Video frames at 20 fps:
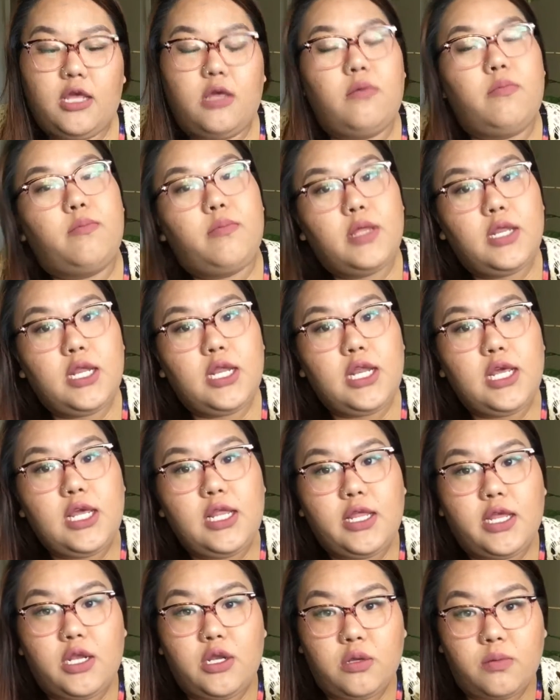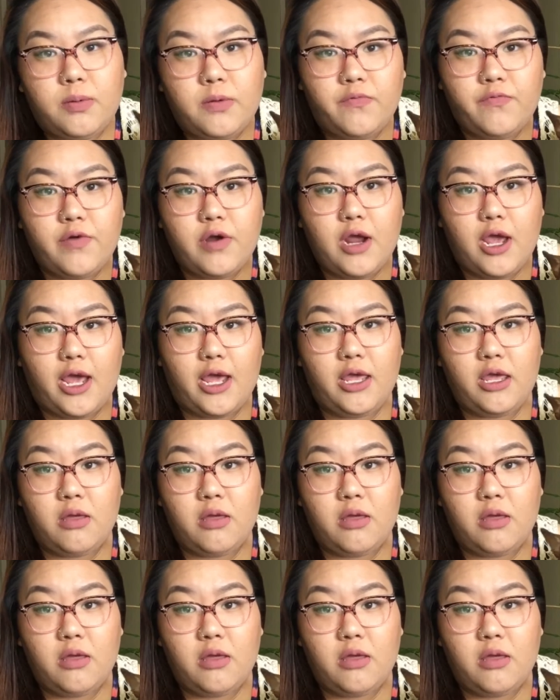humidity, they do prefer high